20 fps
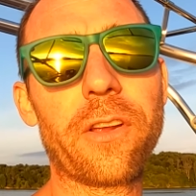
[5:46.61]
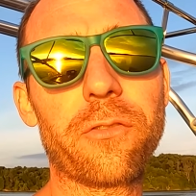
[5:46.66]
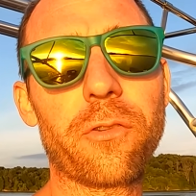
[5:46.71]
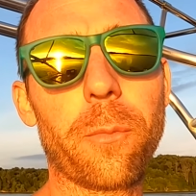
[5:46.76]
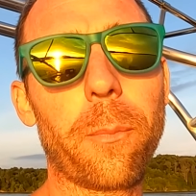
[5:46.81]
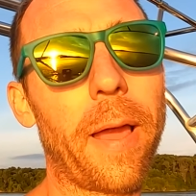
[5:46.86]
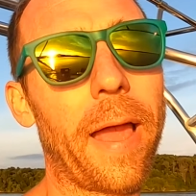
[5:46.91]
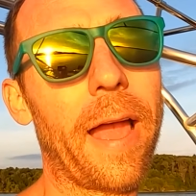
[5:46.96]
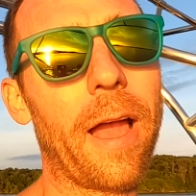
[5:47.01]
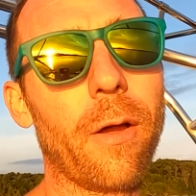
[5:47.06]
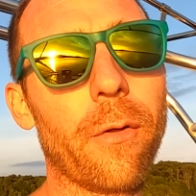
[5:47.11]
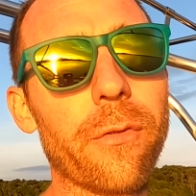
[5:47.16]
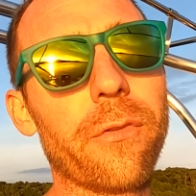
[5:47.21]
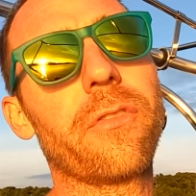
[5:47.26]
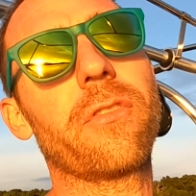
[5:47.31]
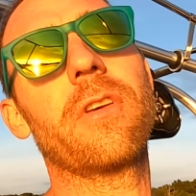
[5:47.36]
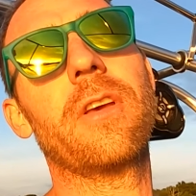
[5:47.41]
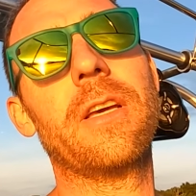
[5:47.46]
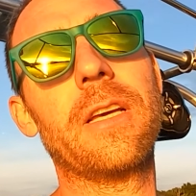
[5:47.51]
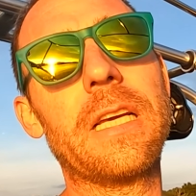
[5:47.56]
extra
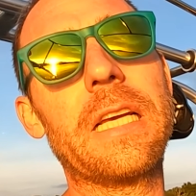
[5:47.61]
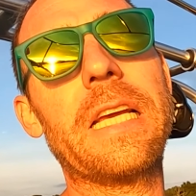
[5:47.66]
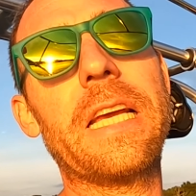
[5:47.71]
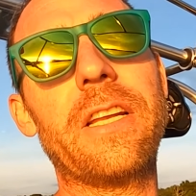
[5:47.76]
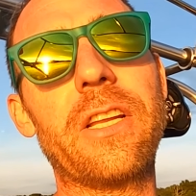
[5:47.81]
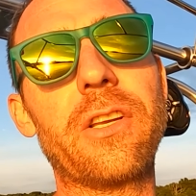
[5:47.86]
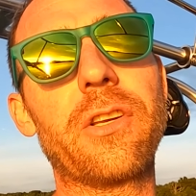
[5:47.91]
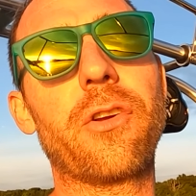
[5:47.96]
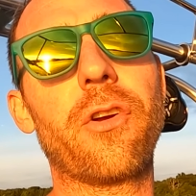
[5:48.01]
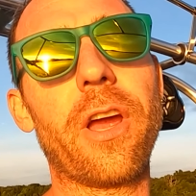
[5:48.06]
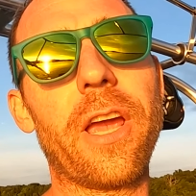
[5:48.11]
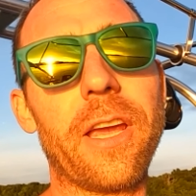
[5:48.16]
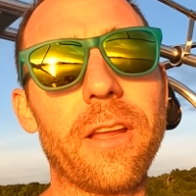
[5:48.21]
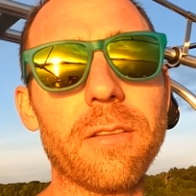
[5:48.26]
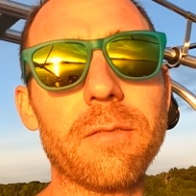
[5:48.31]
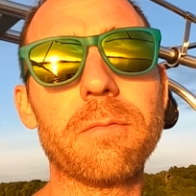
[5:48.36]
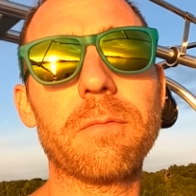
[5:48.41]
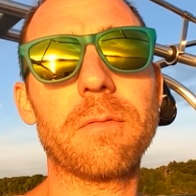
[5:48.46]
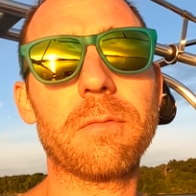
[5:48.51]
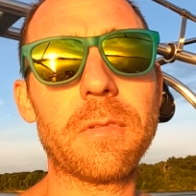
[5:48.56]
pounds. It did great.